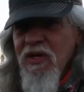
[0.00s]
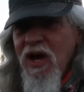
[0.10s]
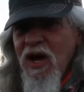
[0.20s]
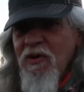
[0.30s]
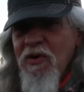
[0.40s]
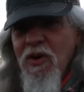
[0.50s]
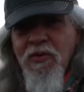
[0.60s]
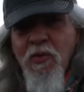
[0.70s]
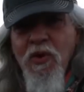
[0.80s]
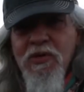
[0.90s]
don't know
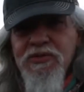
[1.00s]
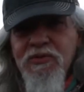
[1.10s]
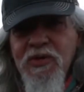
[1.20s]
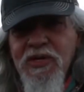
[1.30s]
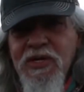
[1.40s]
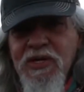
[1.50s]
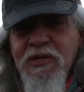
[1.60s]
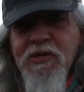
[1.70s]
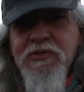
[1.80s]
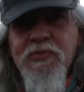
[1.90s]
the words really to
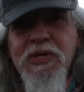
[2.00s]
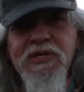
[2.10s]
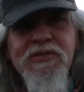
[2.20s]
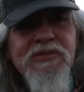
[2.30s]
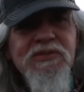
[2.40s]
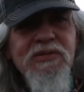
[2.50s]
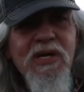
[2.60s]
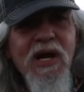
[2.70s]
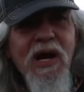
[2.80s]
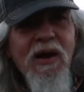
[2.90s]
use, but
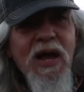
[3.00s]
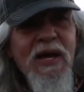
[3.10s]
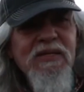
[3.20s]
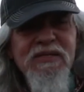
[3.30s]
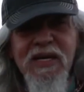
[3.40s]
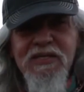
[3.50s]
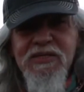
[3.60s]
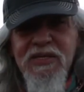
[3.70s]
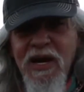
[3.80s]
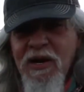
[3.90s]
I hate to say
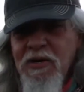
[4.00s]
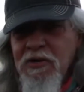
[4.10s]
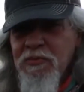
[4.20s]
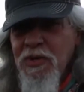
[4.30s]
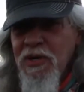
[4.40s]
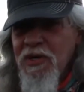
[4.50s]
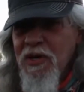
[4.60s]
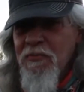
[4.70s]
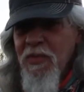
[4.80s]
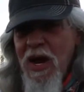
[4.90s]
scared, but
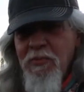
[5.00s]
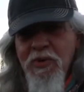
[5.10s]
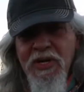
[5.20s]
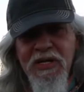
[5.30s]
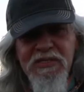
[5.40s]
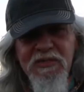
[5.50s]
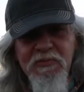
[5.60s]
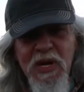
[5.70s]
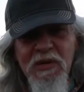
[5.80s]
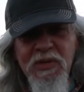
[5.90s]
apprehensive
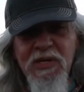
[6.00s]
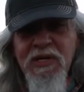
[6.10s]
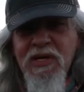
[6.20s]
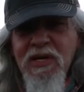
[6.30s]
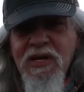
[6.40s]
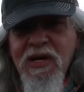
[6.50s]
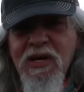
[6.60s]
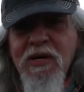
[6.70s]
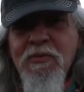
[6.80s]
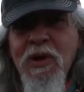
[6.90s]
maybe.
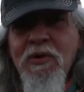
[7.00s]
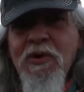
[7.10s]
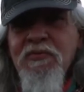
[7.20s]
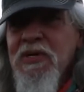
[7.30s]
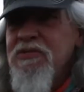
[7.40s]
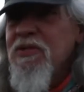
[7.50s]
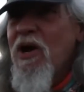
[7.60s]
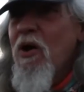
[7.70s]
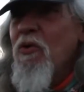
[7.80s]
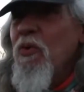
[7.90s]
I don't know if that's a
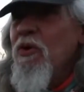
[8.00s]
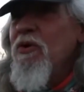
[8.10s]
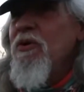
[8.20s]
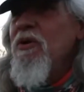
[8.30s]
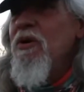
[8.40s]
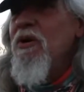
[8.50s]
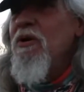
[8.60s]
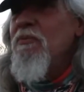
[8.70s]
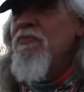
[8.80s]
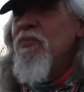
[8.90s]
dog word,
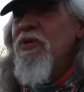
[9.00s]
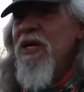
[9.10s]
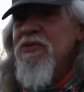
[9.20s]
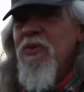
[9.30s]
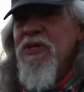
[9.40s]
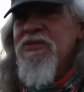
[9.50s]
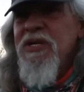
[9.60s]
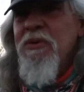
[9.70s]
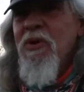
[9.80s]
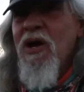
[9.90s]
but that's what it
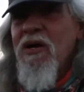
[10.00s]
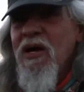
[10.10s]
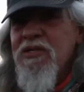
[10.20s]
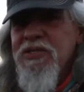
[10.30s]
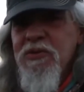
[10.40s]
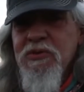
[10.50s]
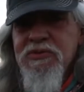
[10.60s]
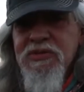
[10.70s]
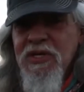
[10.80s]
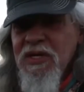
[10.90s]
seemed like she
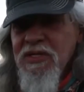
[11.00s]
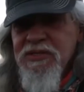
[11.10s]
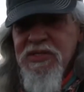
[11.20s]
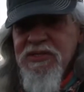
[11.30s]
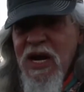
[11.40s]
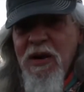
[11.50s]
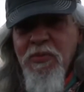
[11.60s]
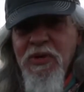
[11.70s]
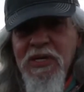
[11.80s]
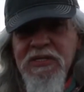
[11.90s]
was just
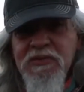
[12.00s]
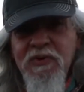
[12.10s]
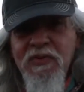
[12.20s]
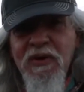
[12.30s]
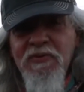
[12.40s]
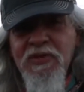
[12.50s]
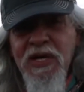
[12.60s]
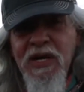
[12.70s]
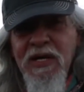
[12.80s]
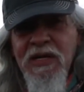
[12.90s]
apprehensive of
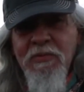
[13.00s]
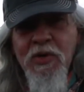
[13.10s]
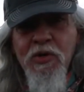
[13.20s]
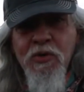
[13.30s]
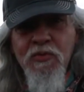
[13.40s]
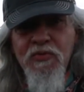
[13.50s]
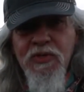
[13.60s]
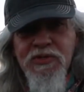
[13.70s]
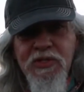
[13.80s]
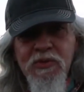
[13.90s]
everything that moved.
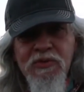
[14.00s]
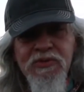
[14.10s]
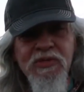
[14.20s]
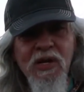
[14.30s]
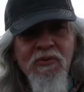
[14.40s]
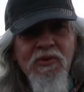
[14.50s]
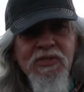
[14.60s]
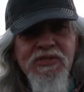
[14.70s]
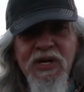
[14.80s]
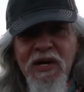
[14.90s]
She was not really
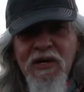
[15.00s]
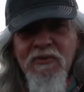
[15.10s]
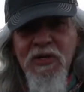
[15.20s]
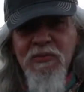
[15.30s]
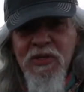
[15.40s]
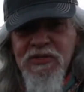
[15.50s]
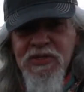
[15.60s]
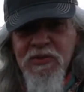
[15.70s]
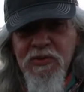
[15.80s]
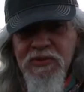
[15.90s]
scared of it, but
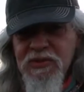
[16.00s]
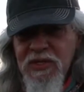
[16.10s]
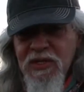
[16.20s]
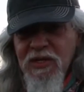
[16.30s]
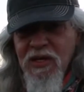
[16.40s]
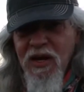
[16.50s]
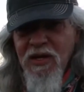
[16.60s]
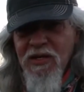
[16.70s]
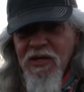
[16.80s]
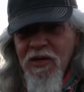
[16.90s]
she was
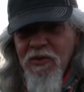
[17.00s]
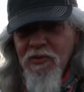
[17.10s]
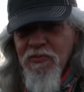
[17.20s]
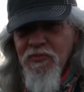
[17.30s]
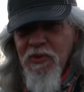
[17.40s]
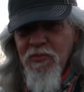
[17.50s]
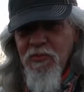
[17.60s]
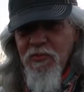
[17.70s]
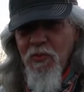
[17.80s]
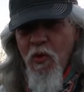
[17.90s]
like,
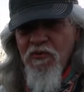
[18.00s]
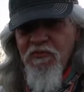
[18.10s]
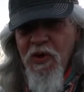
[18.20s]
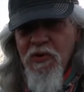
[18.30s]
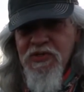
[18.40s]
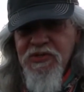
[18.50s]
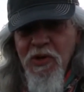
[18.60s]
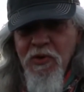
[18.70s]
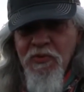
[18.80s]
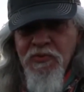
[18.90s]
more focused
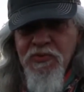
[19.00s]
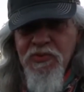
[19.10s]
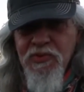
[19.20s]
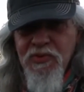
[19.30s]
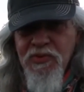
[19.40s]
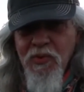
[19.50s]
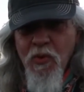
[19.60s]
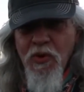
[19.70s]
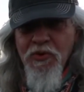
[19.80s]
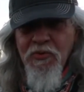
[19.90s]
on the
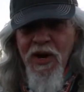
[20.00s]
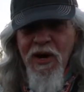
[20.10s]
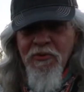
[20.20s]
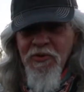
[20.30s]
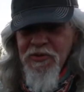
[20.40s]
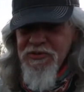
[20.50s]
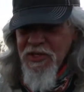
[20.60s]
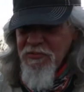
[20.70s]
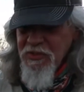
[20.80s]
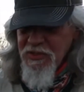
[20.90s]
world around her or
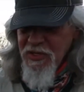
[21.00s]
something.